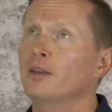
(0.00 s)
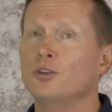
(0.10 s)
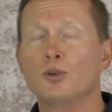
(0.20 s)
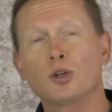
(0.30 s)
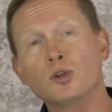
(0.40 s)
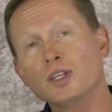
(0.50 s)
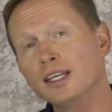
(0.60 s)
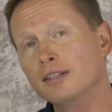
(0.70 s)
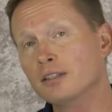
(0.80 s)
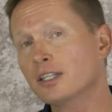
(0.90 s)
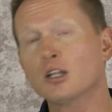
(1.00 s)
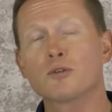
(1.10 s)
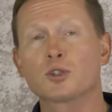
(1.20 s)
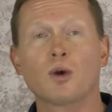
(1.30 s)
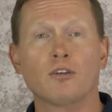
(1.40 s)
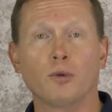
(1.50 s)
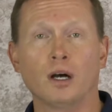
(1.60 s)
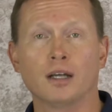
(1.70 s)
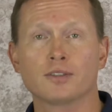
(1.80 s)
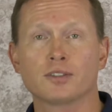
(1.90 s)
you could only get a little over 12
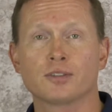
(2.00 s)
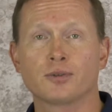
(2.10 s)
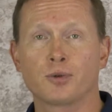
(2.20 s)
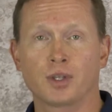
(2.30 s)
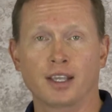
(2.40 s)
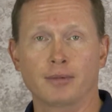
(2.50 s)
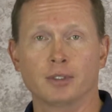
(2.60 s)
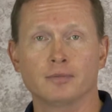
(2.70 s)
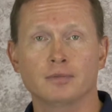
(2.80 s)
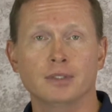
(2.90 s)
watts through the cable.